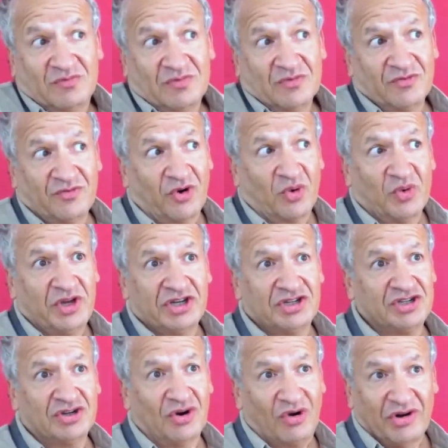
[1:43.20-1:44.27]
for
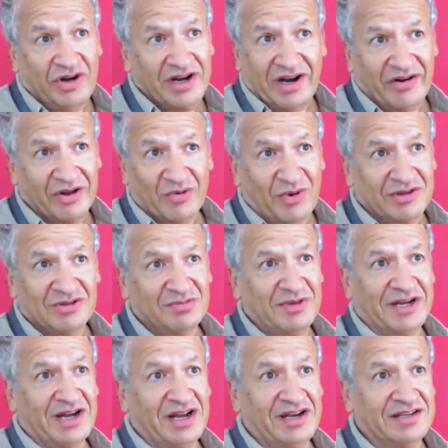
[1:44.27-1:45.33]
which ordinary quantum
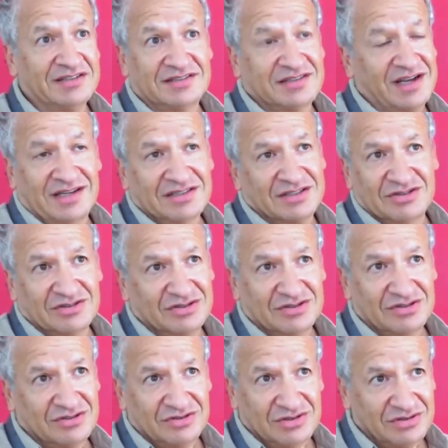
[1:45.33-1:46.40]
mechanics has
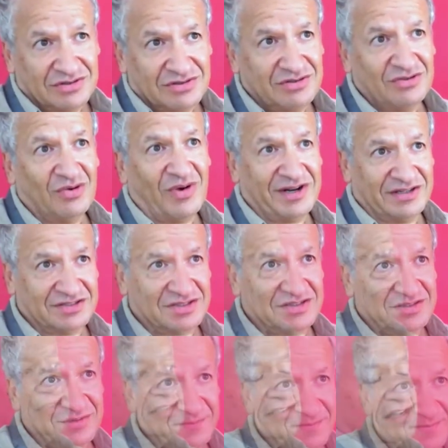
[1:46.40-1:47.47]
no
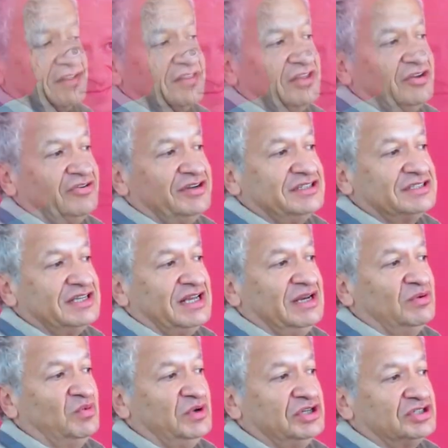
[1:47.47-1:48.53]
answer. Theories
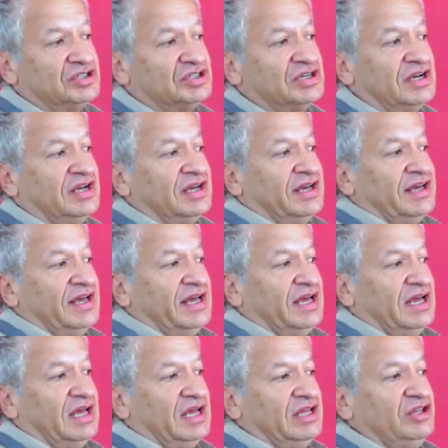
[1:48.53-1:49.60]
in which uh,
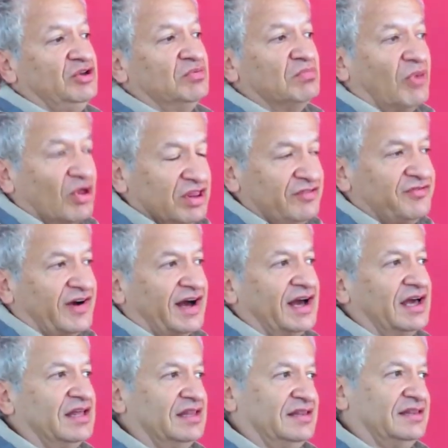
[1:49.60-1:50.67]
you
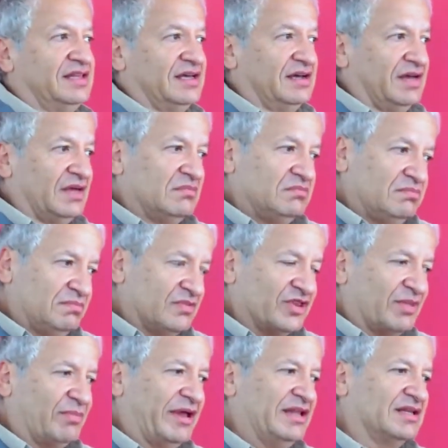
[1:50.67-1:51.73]
modify the
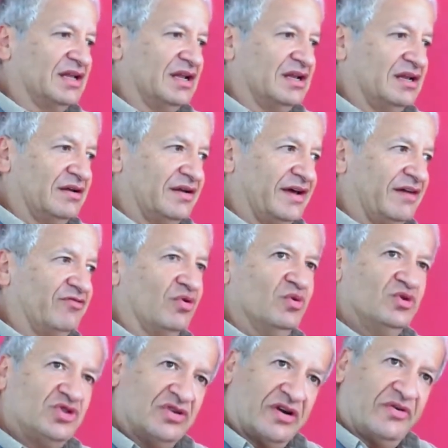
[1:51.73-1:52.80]
fundamental
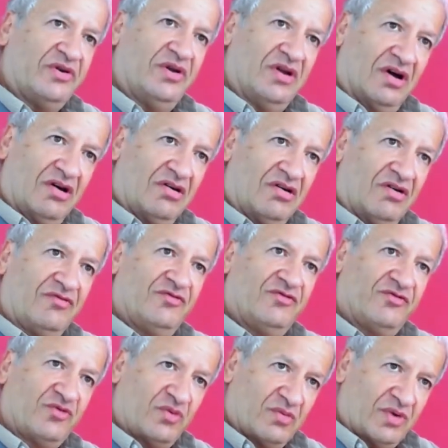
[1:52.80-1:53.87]
evolutionary law of
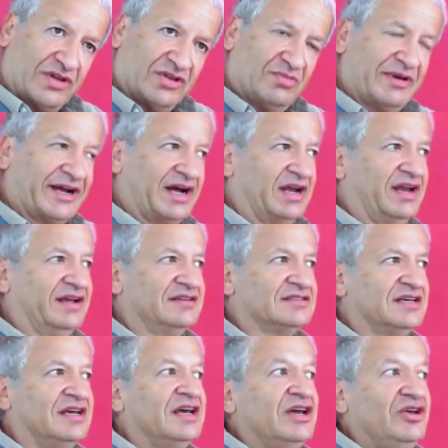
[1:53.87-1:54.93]
quantum mechanics,
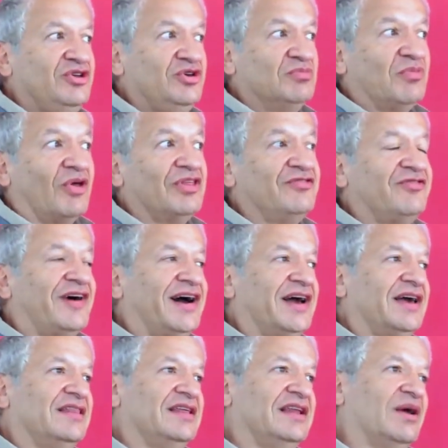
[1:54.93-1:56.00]
you modify
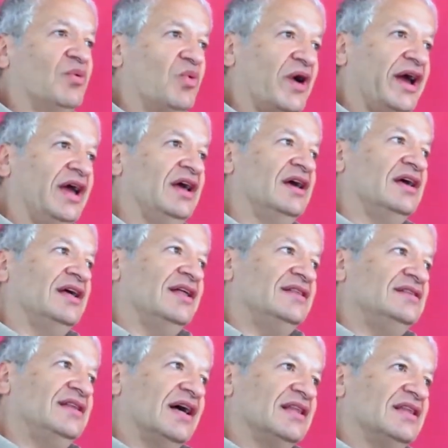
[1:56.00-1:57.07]
it in a way
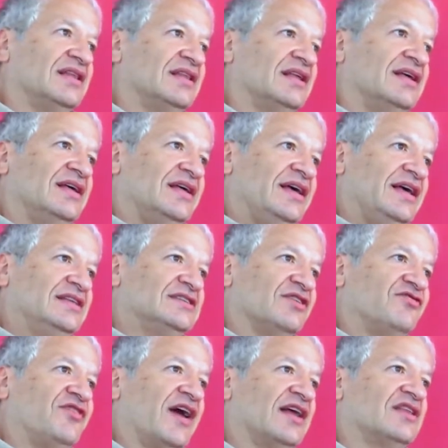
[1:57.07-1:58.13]
that its
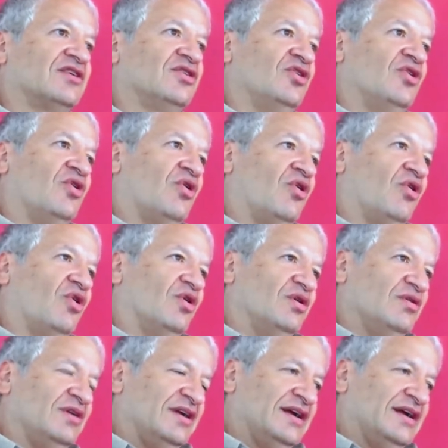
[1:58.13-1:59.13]
effect on